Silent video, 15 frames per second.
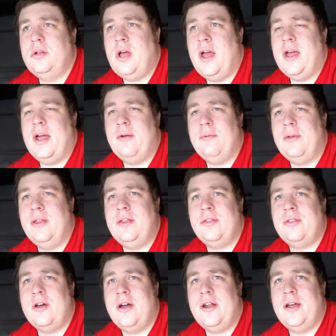I really
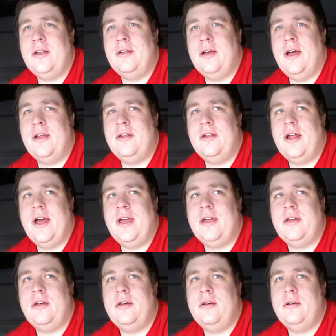thought I'd like
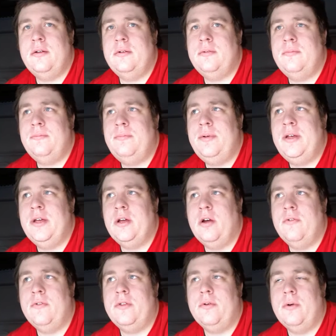being
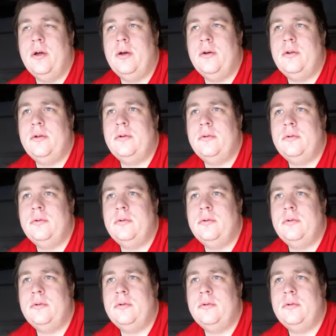over the road,